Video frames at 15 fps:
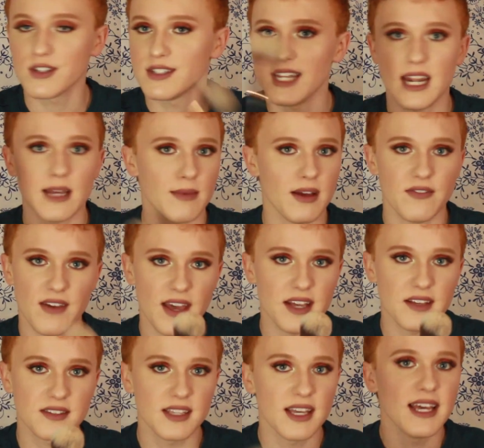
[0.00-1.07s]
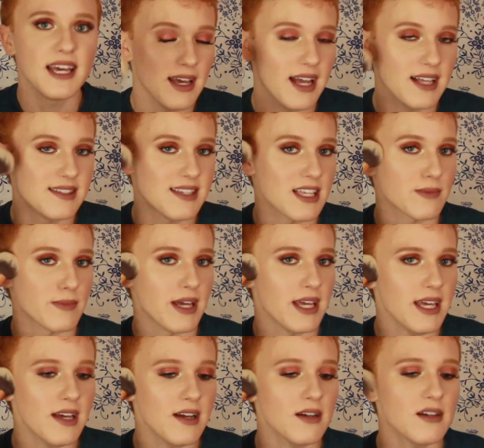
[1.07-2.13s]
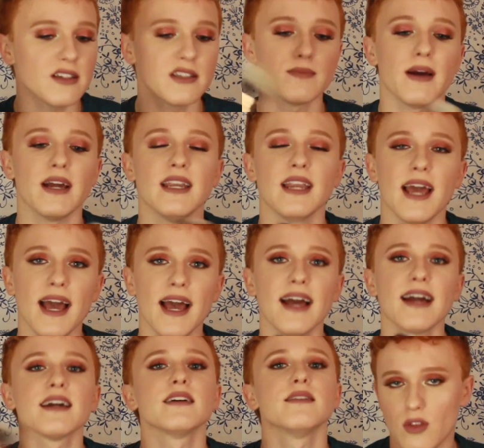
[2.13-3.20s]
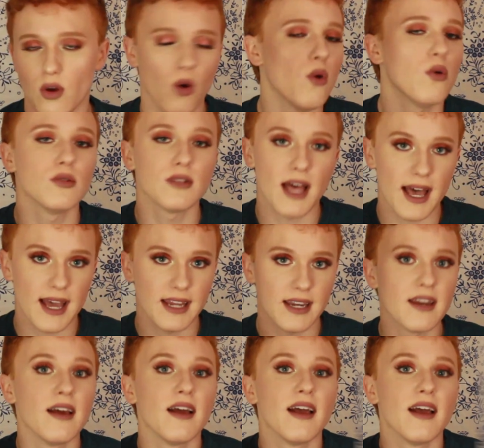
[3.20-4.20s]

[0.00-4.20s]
for setting my face. It sets my ears, my neck, the whole 9.